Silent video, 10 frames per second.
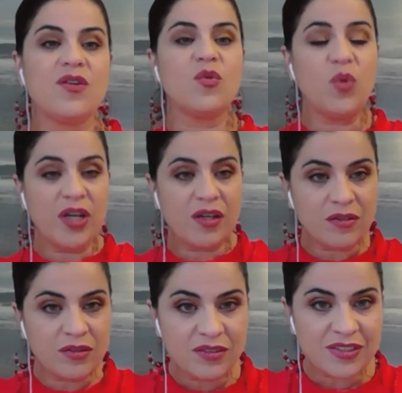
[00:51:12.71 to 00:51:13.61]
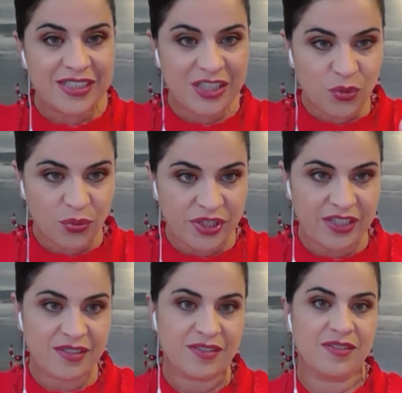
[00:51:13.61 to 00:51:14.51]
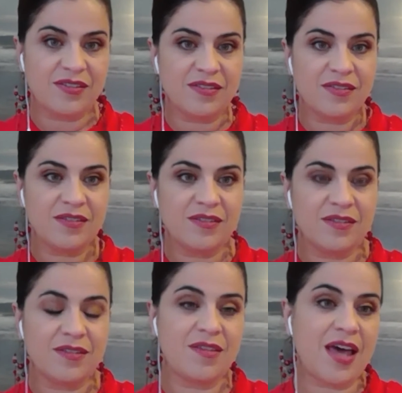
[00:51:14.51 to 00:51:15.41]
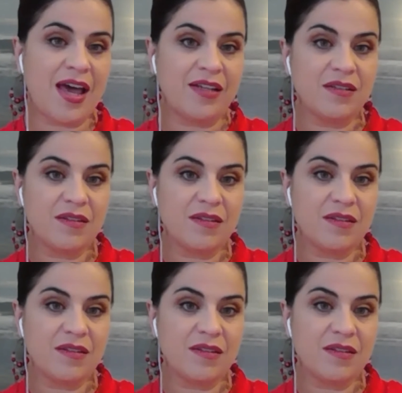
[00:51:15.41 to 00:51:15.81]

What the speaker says: will decrease that